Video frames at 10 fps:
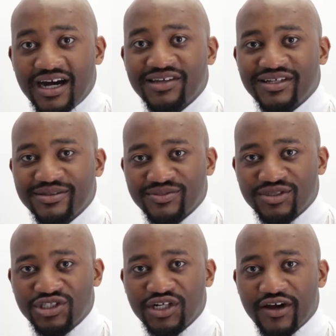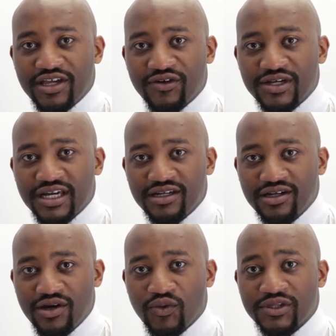Hi there, Shingirai here
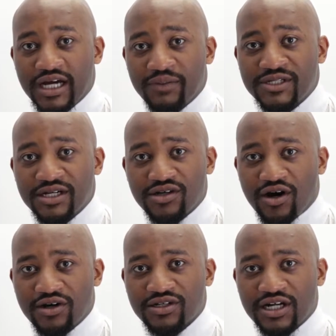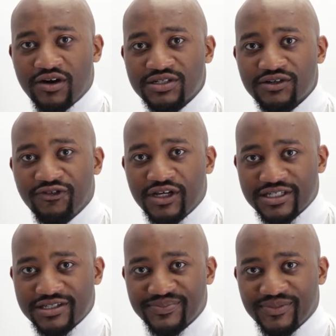again with an update on current affairs.